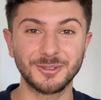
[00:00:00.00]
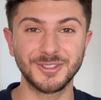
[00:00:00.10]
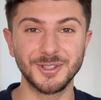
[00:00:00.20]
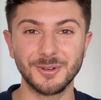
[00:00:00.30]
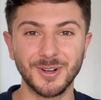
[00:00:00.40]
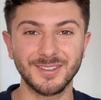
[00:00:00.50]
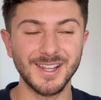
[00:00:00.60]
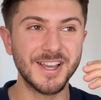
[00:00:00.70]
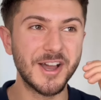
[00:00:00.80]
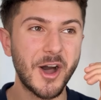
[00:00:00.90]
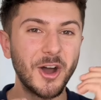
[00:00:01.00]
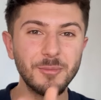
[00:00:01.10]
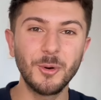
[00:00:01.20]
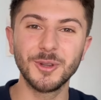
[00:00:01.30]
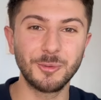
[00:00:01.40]
to you, honestly. I'm
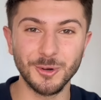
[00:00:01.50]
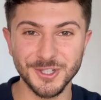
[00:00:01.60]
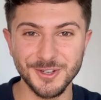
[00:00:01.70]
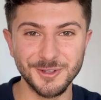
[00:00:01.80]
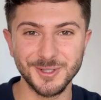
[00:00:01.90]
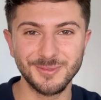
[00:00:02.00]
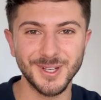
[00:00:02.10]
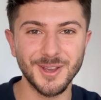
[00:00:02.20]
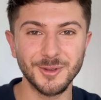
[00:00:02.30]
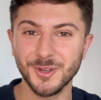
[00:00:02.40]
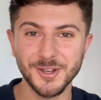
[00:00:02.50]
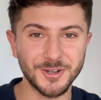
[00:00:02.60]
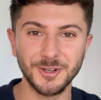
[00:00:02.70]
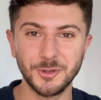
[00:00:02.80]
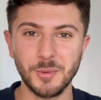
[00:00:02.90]
always watching YouTube videos, like
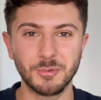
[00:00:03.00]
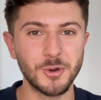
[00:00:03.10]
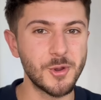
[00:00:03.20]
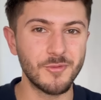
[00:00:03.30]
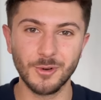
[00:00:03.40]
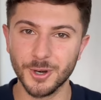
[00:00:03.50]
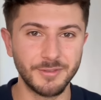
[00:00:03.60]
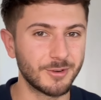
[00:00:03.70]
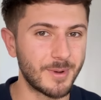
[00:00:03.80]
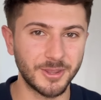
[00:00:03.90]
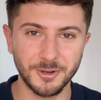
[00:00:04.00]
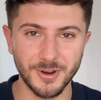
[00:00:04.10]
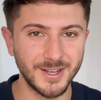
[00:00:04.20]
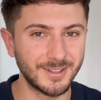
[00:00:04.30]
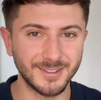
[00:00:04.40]
trying to improve, learning from other
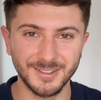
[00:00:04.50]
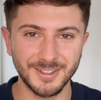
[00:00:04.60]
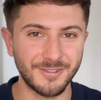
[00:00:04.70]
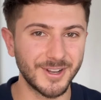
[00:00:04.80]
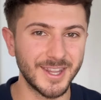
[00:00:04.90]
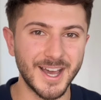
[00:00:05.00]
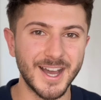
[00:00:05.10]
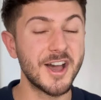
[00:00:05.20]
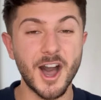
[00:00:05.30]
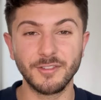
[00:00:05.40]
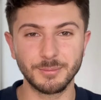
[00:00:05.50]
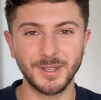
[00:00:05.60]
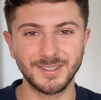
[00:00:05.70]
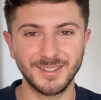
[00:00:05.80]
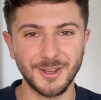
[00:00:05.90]
creators and stuff like that, other
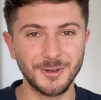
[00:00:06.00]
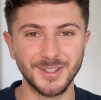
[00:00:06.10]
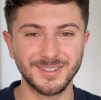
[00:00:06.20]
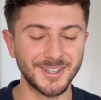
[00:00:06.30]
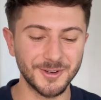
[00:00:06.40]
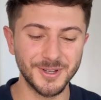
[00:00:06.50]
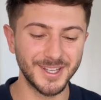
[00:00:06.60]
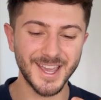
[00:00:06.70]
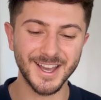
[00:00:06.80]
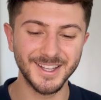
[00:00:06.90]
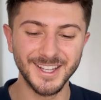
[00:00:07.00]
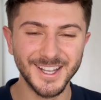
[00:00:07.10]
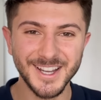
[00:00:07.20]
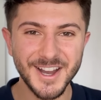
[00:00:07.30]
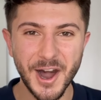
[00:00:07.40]
business owners, so yeah.
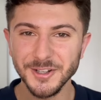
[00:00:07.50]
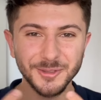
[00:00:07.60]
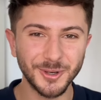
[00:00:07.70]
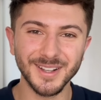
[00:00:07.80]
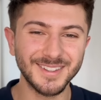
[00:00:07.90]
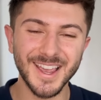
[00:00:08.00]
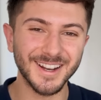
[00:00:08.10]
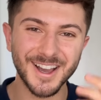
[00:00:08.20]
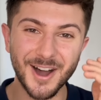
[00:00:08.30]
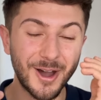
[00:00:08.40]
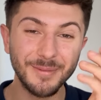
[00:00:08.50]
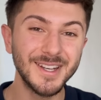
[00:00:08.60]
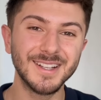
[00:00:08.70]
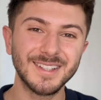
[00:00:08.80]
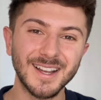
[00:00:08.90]
I just wanted to say, like, I'm in the
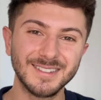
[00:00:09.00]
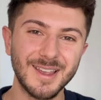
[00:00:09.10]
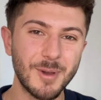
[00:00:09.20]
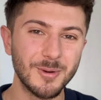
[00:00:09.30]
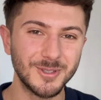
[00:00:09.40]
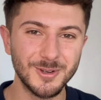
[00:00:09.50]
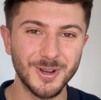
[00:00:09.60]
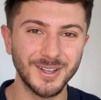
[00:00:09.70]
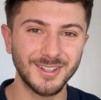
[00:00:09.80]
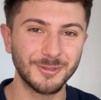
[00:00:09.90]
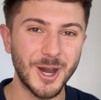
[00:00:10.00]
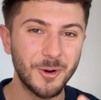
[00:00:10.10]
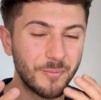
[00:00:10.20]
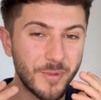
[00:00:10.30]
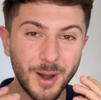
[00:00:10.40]
exact same boat as you guys as
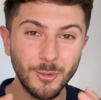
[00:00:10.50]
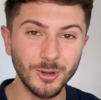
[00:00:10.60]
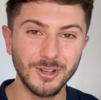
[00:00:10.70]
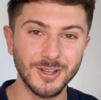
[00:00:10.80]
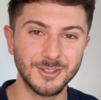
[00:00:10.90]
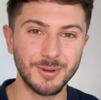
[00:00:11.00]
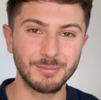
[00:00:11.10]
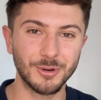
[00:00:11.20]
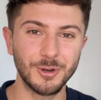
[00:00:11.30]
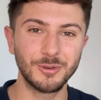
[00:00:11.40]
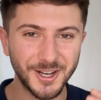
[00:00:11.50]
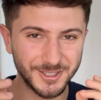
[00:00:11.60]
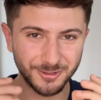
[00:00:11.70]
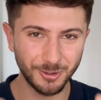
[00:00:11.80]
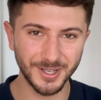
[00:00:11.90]
well. I'm always looking to improve. I
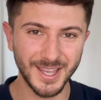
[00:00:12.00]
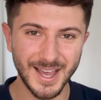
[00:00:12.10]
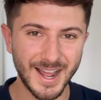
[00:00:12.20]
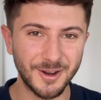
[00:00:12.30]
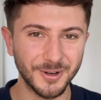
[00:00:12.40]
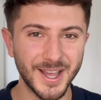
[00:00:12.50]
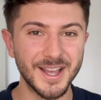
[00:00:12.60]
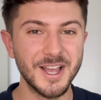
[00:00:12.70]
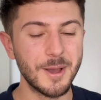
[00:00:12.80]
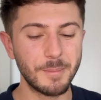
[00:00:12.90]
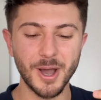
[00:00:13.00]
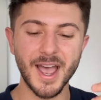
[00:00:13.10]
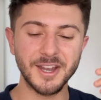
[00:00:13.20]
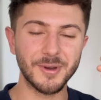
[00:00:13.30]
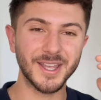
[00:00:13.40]
just wanted to get that out there. But
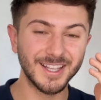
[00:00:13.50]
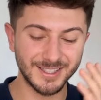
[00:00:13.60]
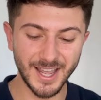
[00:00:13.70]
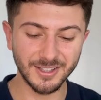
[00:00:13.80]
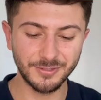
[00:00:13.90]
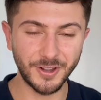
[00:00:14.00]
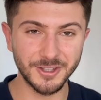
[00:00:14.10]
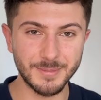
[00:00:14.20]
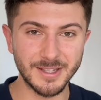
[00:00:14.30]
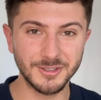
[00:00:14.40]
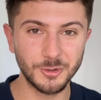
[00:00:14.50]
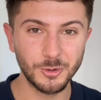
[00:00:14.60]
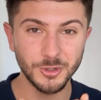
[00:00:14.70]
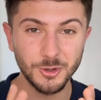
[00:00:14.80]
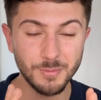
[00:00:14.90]
anyway, next
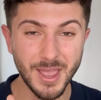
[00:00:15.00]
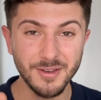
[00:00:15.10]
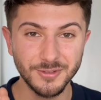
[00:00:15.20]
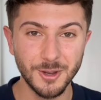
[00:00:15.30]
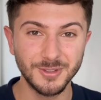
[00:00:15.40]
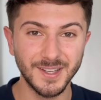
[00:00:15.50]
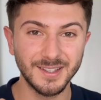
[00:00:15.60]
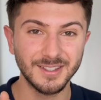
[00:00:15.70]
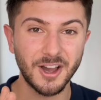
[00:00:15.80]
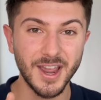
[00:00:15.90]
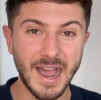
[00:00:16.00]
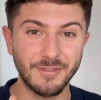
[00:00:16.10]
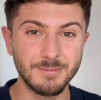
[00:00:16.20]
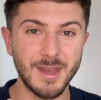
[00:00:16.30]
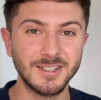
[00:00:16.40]
fundamental, you may have noticed I
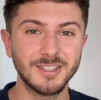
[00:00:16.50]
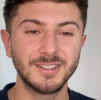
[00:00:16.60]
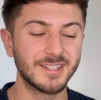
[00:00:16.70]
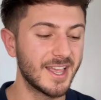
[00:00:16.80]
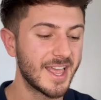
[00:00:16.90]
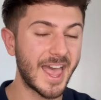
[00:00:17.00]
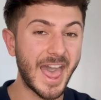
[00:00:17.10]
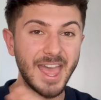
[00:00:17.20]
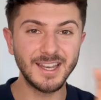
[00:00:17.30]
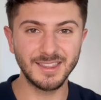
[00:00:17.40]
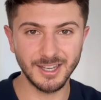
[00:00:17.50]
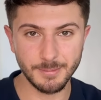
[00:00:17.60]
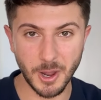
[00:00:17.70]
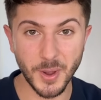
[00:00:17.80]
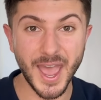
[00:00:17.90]
haven't mentioned anything
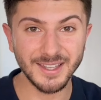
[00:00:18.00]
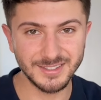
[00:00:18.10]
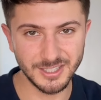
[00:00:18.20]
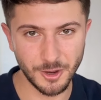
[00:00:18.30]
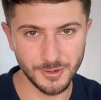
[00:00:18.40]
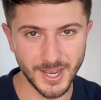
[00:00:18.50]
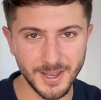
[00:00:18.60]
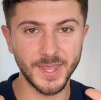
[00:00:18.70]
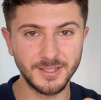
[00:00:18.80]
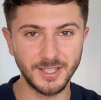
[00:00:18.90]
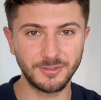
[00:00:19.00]
about SEO yet in this